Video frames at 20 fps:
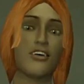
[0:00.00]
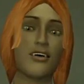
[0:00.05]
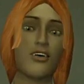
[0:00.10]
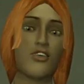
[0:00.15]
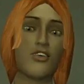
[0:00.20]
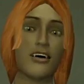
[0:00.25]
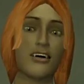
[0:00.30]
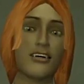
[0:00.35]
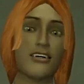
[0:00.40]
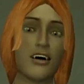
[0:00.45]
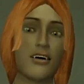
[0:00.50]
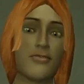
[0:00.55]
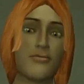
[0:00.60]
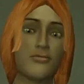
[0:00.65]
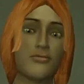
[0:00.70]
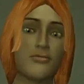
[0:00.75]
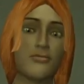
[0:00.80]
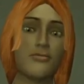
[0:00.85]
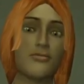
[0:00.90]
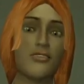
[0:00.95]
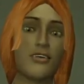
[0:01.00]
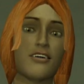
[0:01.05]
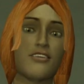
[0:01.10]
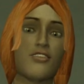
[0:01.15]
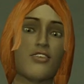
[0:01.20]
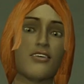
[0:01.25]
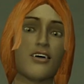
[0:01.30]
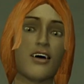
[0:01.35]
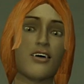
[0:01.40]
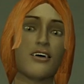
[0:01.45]
not who I am. I've
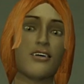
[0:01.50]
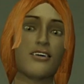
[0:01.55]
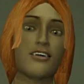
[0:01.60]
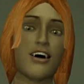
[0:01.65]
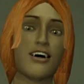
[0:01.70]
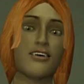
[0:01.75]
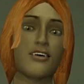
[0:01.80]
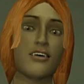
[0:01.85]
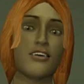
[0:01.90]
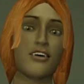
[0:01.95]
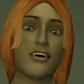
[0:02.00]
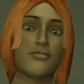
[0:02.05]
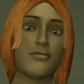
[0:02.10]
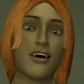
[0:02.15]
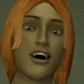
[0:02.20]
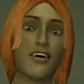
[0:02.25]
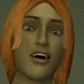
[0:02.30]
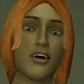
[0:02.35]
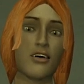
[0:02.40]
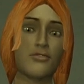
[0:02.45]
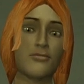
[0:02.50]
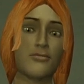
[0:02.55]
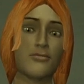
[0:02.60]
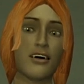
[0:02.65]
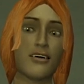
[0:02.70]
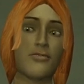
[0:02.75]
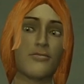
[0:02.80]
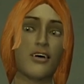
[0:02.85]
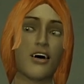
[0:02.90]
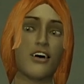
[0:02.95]
never done anything like that before.
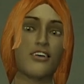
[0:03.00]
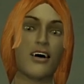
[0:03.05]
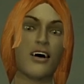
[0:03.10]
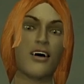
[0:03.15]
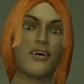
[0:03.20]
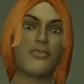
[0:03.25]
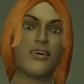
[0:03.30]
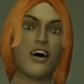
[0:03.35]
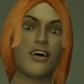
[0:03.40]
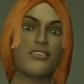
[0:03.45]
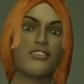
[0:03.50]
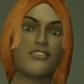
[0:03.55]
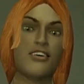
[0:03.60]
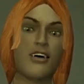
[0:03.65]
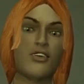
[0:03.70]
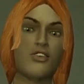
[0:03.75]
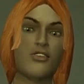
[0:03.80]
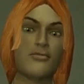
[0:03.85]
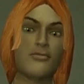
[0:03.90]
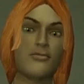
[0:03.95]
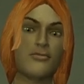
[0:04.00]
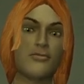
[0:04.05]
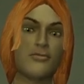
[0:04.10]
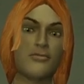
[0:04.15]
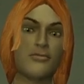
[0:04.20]
I'm not a monster.